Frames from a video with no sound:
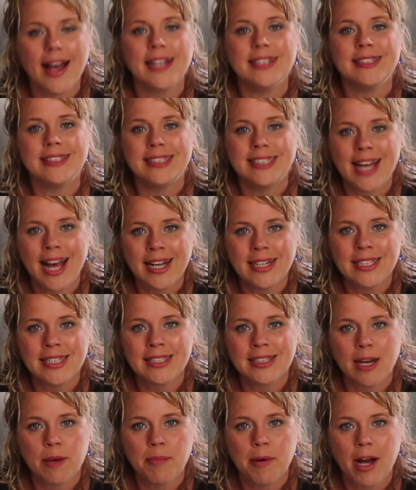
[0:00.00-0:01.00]
I did not
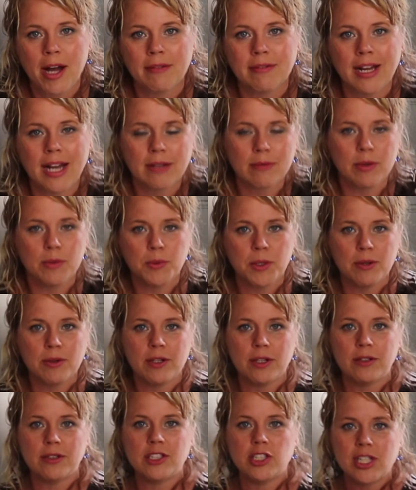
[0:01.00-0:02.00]
need that pot rack when we were